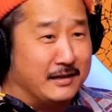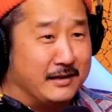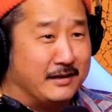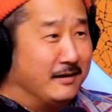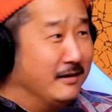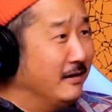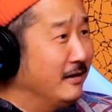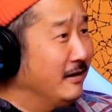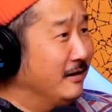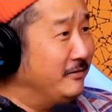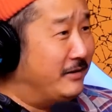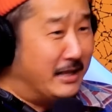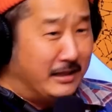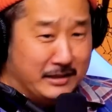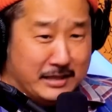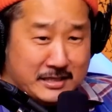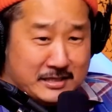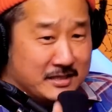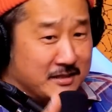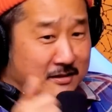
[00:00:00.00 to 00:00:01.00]
like they
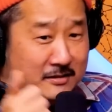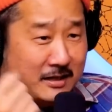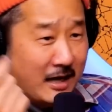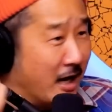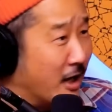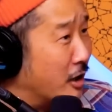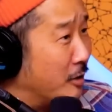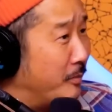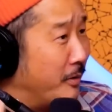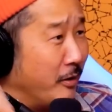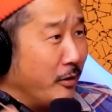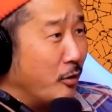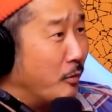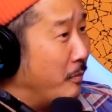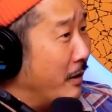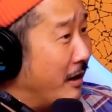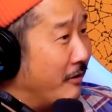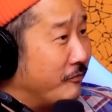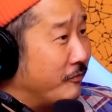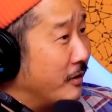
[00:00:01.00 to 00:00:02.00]
listen to Tiger Belly or
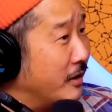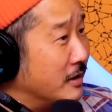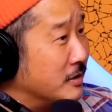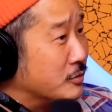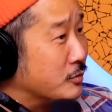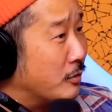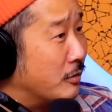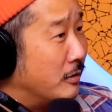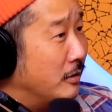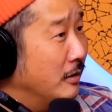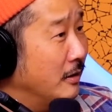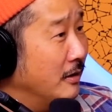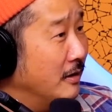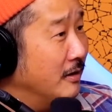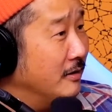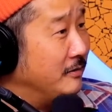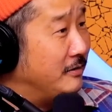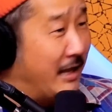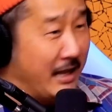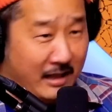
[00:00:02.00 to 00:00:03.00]
Bad Friends or
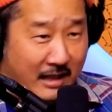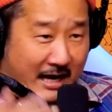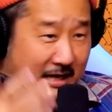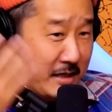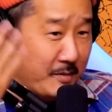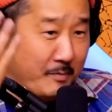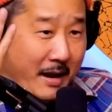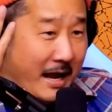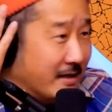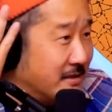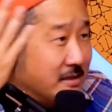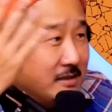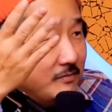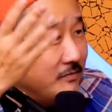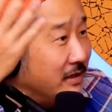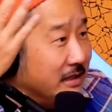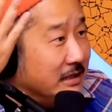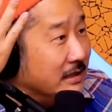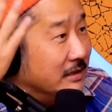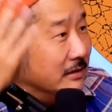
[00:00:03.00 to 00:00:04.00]
they liked Mad
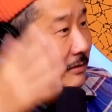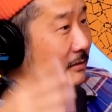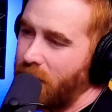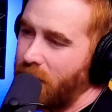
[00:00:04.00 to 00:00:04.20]
TV.